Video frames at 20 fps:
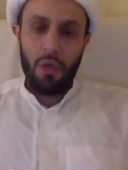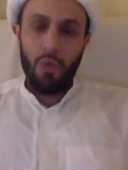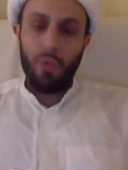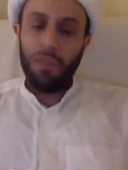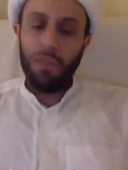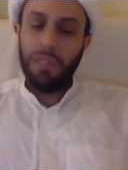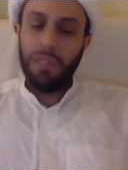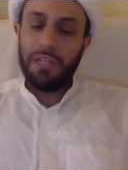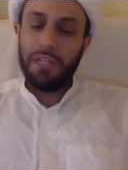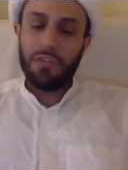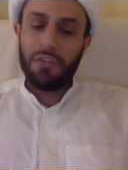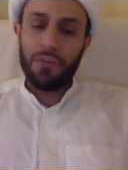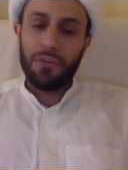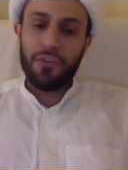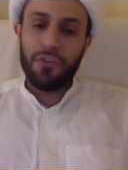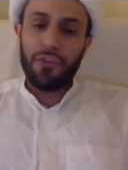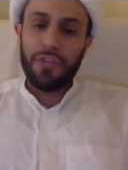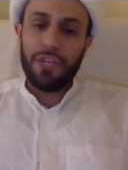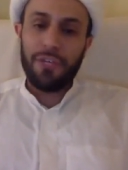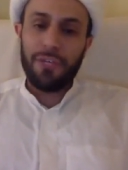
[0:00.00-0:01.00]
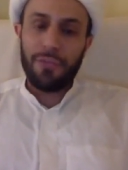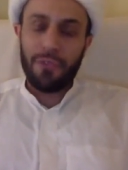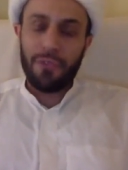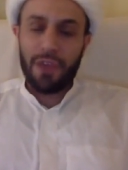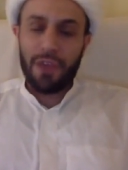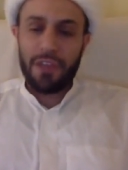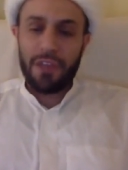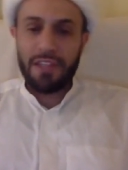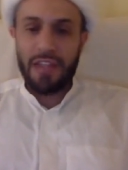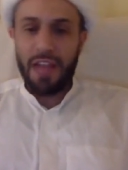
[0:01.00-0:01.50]
will intercede for
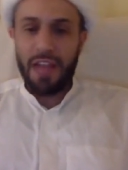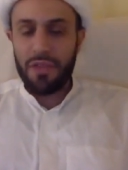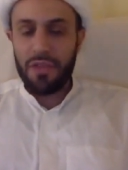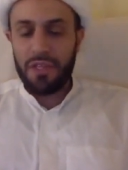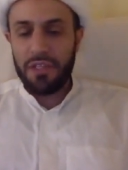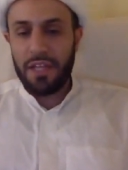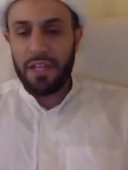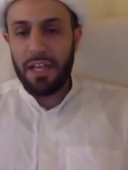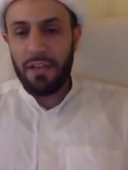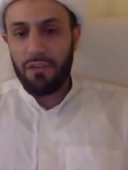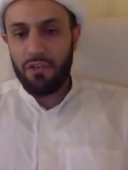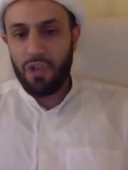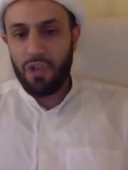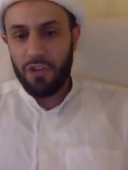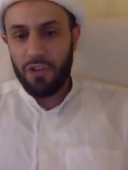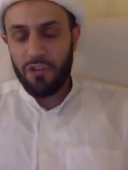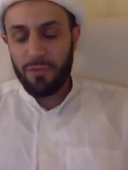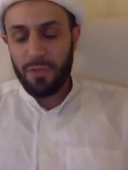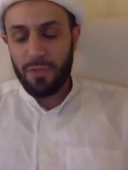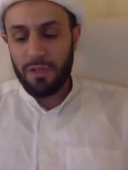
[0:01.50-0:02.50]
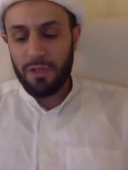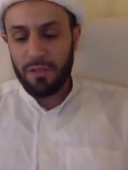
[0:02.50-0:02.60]
us on the Day of Judgment.